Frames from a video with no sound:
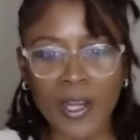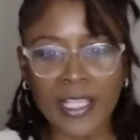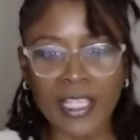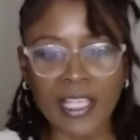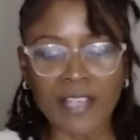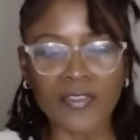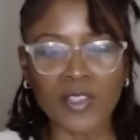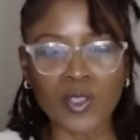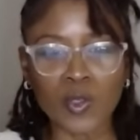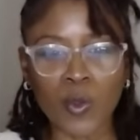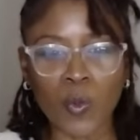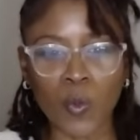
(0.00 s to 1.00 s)
if
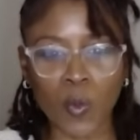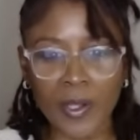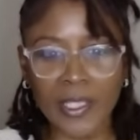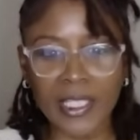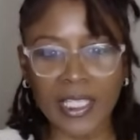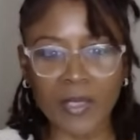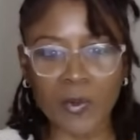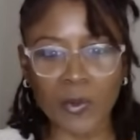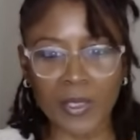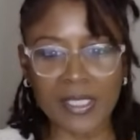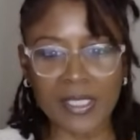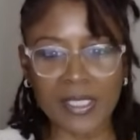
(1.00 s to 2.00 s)
you're working
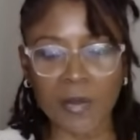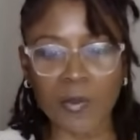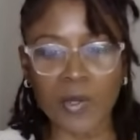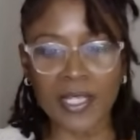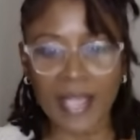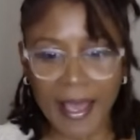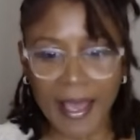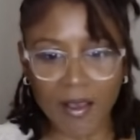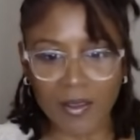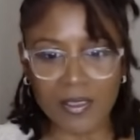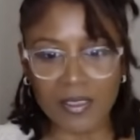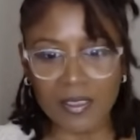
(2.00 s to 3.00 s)
with someone
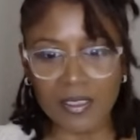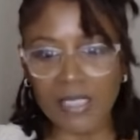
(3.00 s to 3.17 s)
else.